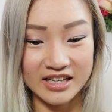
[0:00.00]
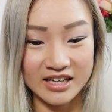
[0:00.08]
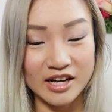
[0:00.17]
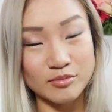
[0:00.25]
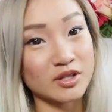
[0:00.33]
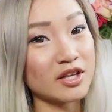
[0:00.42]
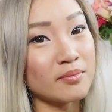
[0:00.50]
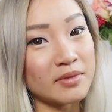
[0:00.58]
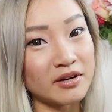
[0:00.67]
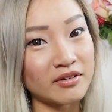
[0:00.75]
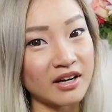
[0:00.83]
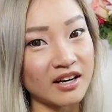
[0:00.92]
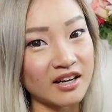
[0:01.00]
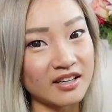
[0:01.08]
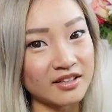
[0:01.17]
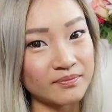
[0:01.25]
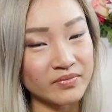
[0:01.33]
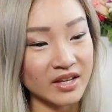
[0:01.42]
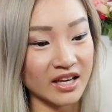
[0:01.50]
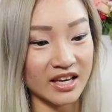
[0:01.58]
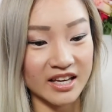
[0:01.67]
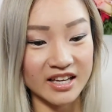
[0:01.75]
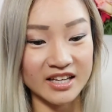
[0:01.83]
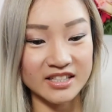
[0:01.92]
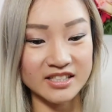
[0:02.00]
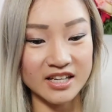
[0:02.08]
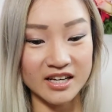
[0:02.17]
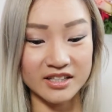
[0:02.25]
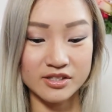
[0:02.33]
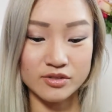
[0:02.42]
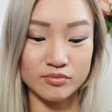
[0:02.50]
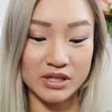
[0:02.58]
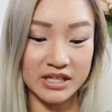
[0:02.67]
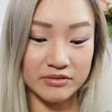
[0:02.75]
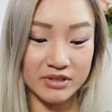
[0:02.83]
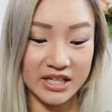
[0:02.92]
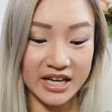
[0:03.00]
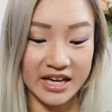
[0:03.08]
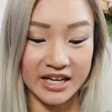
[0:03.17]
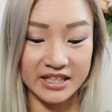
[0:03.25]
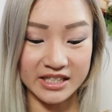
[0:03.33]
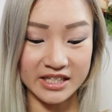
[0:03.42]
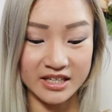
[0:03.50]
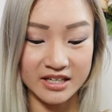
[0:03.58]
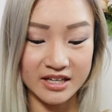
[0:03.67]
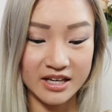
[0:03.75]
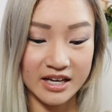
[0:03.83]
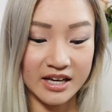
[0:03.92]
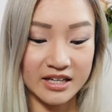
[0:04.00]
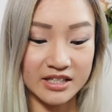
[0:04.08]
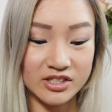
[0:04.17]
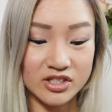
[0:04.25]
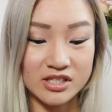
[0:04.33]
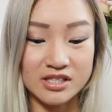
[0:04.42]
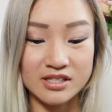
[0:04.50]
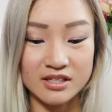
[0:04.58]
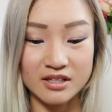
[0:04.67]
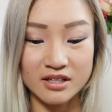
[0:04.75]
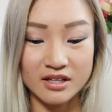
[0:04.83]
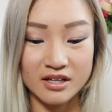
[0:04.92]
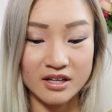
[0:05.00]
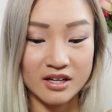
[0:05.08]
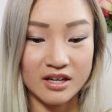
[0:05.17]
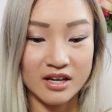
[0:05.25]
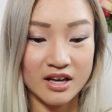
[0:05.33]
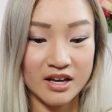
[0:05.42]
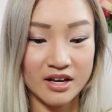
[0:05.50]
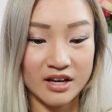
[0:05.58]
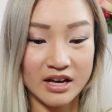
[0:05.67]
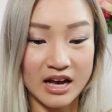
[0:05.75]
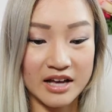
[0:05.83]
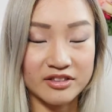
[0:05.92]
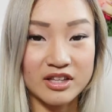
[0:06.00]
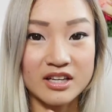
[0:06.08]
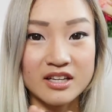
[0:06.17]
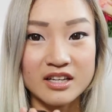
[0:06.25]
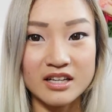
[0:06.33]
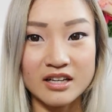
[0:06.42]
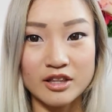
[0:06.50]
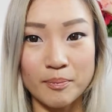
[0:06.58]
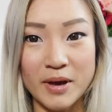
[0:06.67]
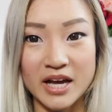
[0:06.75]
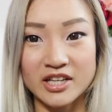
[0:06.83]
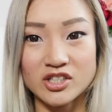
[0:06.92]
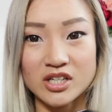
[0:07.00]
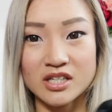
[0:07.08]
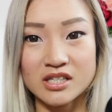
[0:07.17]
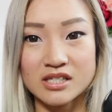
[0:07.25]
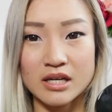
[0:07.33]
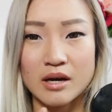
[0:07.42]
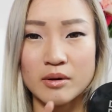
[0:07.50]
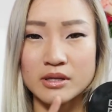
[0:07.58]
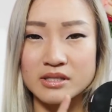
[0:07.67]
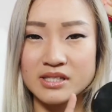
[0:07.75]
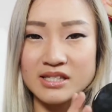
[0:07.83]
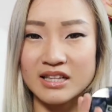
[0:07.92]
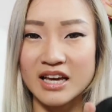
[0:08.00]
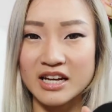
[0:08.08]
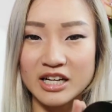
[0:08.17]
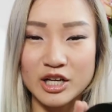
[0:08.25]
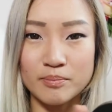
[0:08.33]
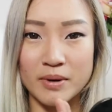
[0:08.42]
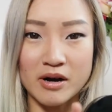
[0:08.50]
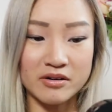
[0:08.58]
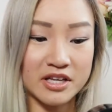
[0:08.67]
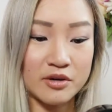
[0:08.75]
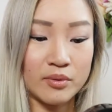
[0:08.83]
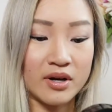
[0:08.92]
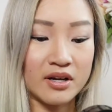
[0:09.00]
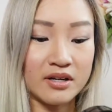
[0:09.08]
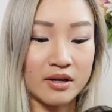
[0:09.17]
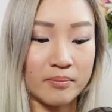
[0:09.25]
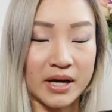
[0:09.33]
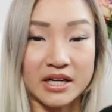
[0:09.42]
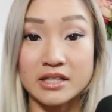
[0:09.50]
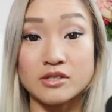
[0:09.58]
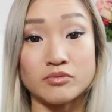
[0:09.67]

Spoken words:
Comes with a mirror, and yeah, that's really handy. And it just, I think the packaging is a slightly bulky one, but it's